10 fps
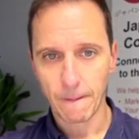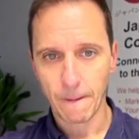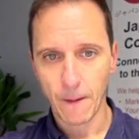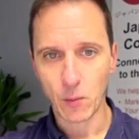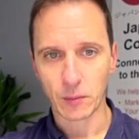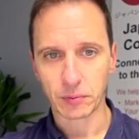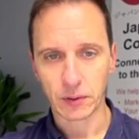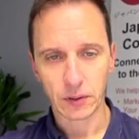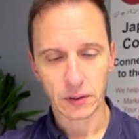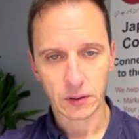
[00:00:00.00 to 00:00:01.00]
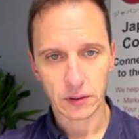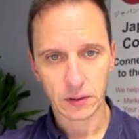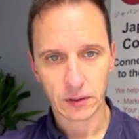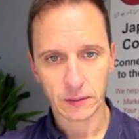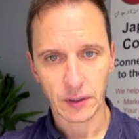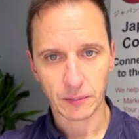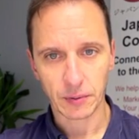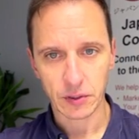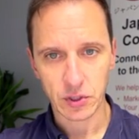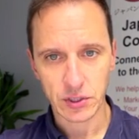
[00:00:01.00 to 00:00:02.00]
My
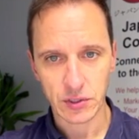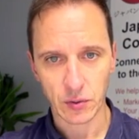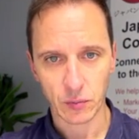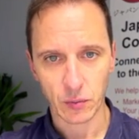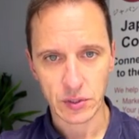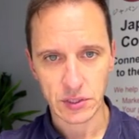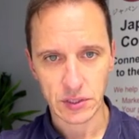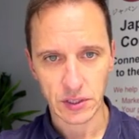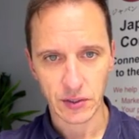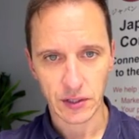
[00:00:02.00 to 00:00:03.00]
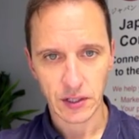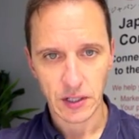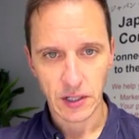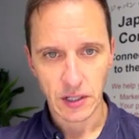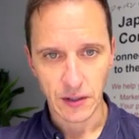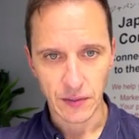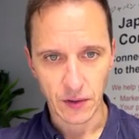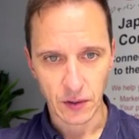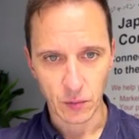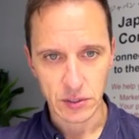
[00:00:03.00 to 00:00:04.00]
apologies. No, it wasn't here. I
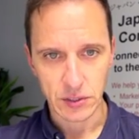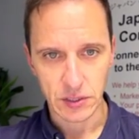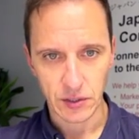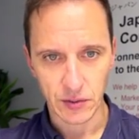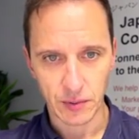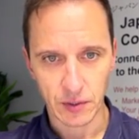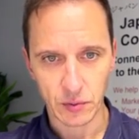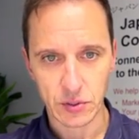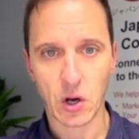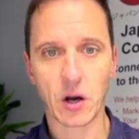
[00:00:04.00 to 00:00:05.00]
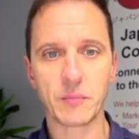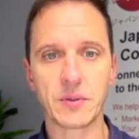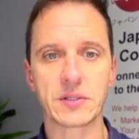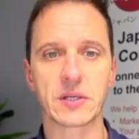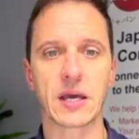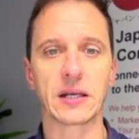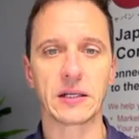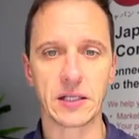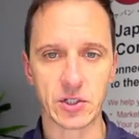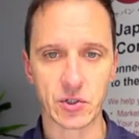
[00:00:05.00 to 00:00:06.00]
thought it was here, but it was hobbies and
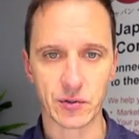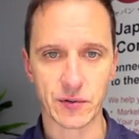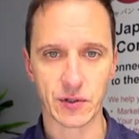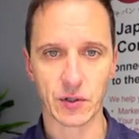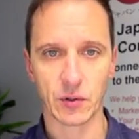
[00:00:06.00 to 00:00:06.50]
leisure. There you go.